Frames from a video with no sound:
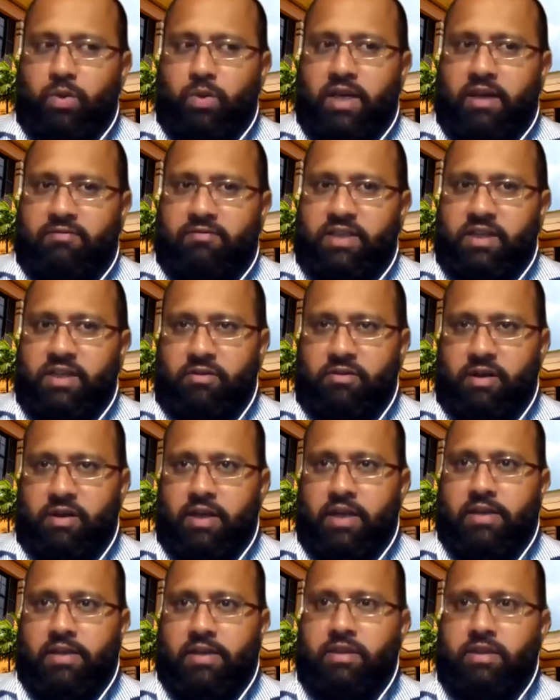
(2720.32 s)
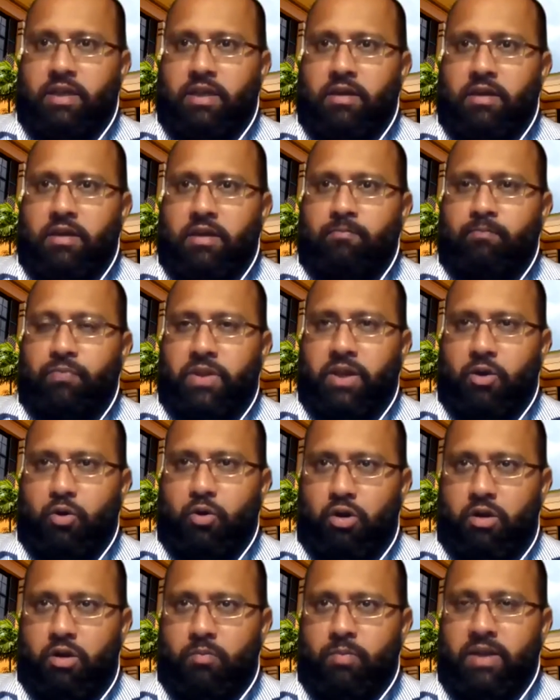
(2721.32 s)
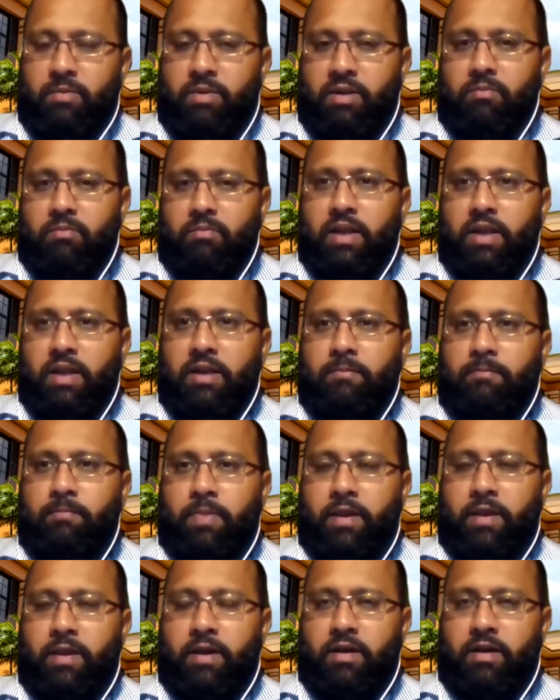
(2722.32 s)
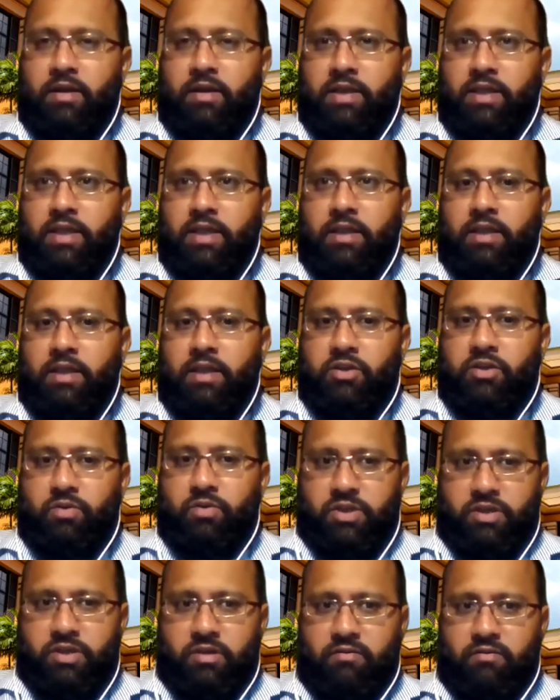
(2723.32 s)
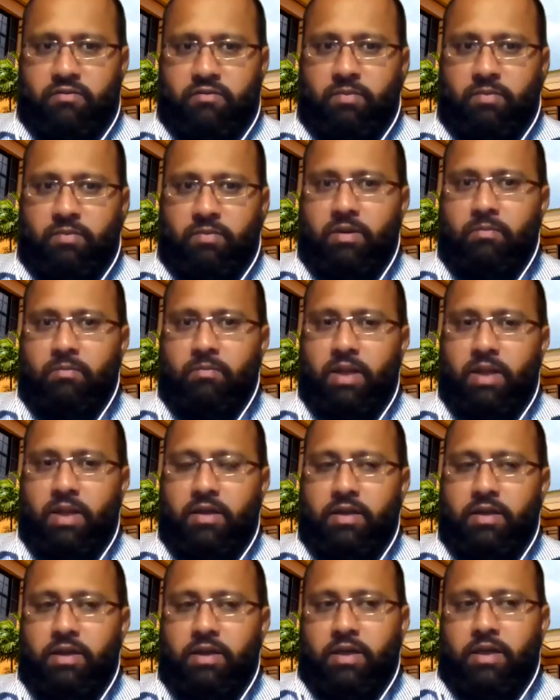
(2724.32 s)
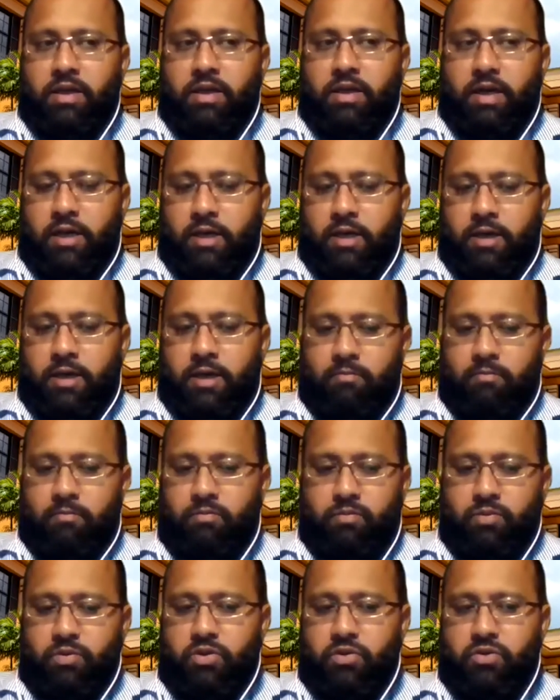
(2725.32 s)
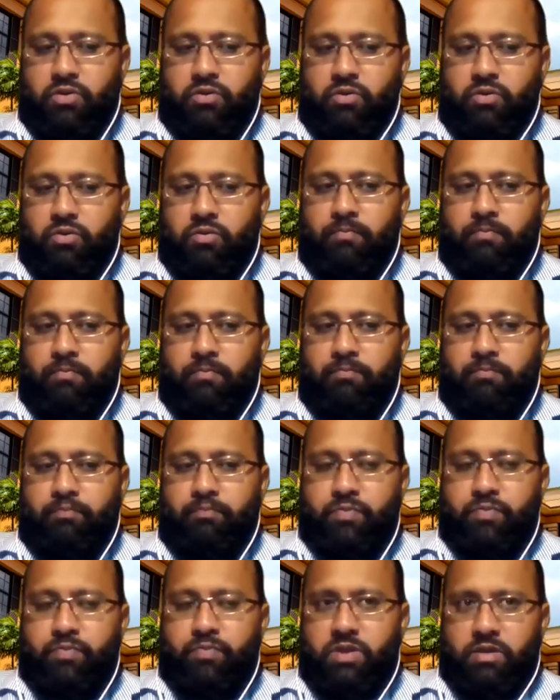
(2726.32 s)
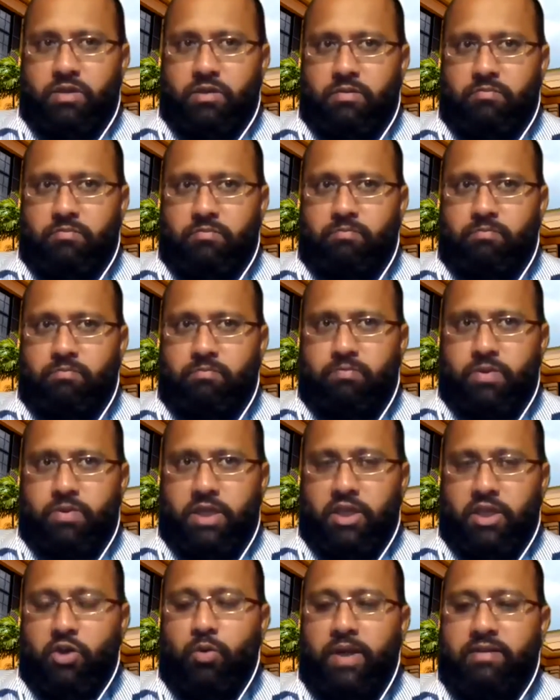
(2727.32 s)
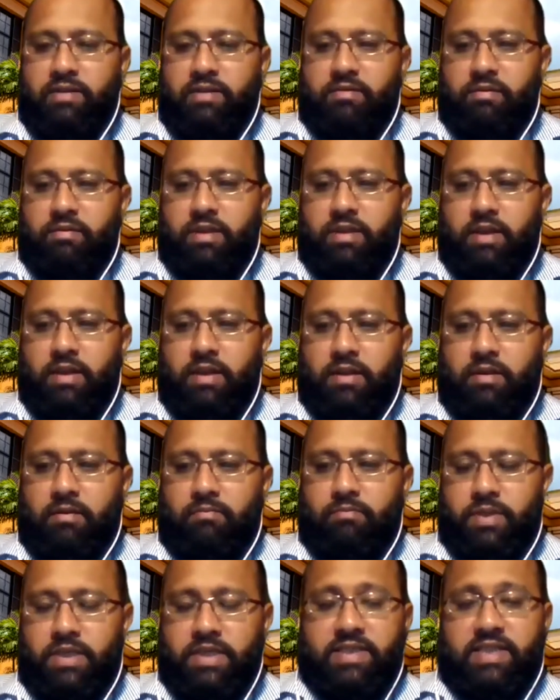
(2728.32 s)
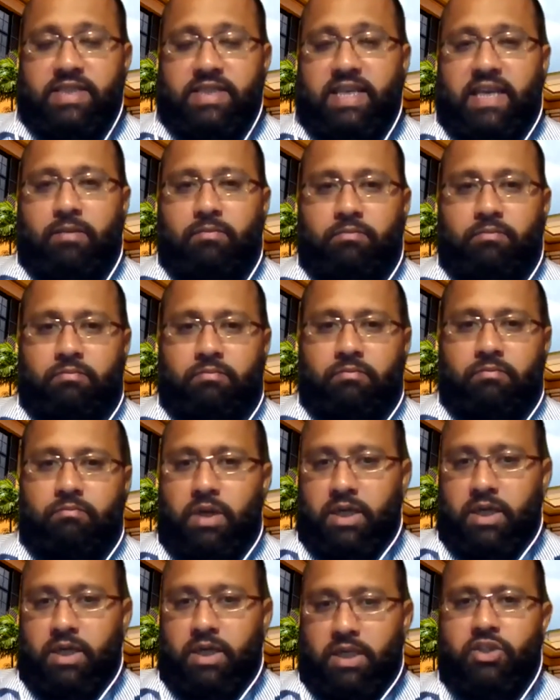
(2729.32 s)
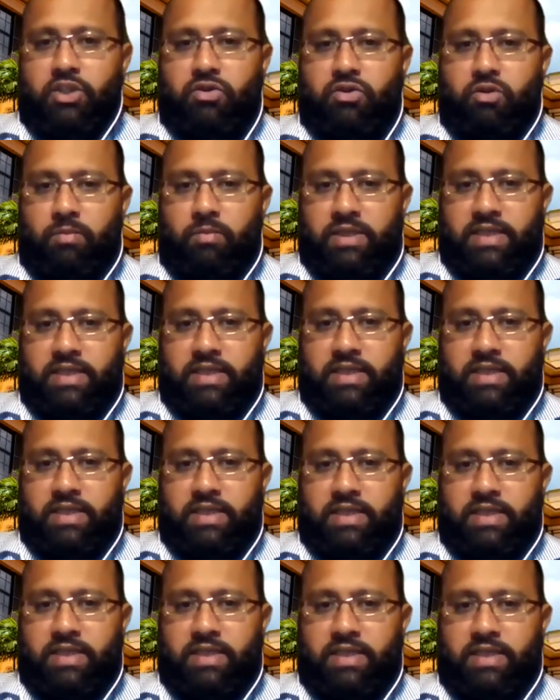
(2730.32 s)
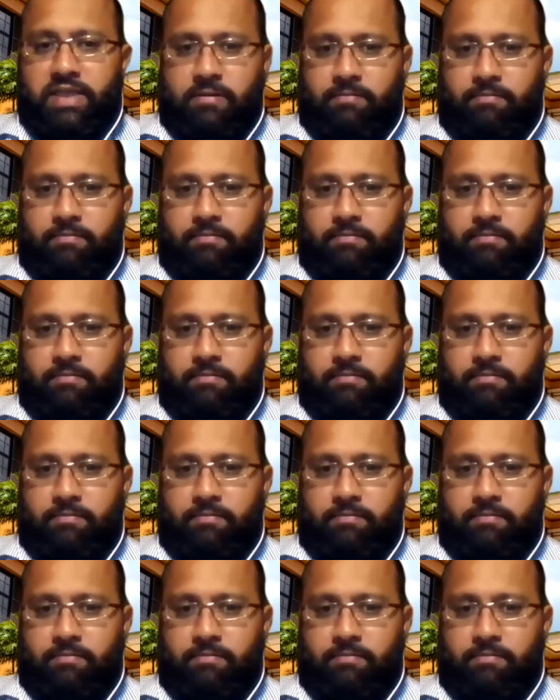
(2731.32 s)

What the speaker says: We have synchronized the whole payment plan and the tuition fee payment plan to equate the same monthly installment dates.